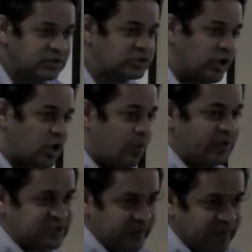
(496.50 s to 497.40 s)
to
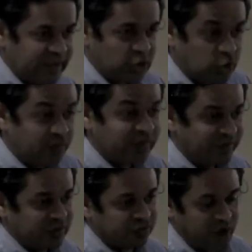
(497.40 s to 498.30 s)
accomplish something that you have
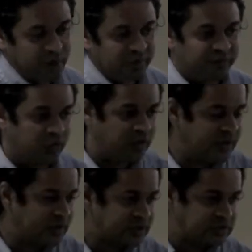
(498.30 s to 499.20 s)
never tried before.
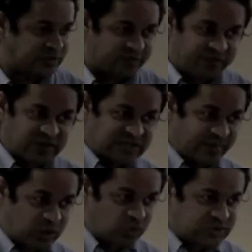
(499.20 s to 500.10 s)
So the first
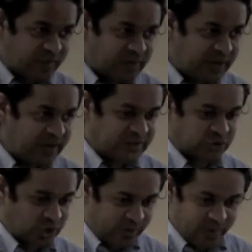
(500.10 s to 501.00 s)
time you do something, it's
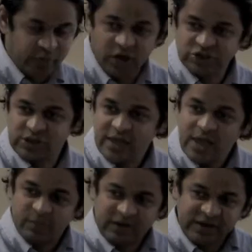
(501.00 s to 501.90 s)
going to be a project.
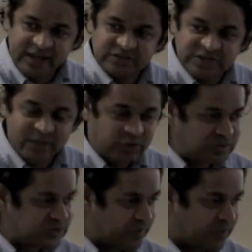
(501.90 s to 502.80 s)
But the next time you
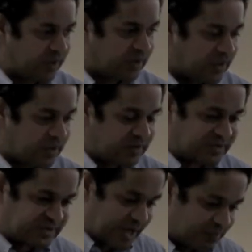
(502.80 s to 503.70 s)
do something,
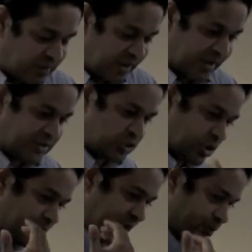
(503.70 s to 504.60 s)
the same thing is
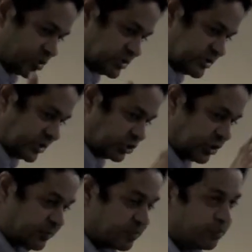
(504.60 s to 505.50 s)
going to be a
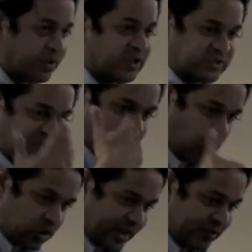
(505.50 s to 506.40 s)
procedure, because you've
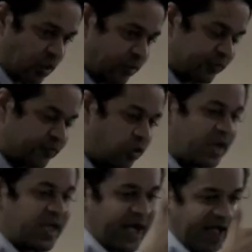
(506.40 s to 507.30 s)
walked that road
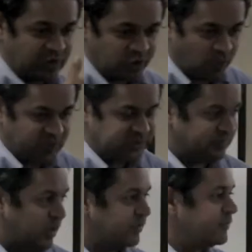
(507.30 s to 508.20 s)
before and you know what's
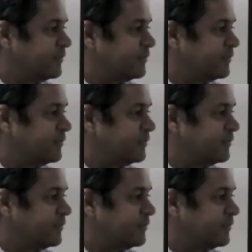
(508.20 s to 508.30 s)
involved.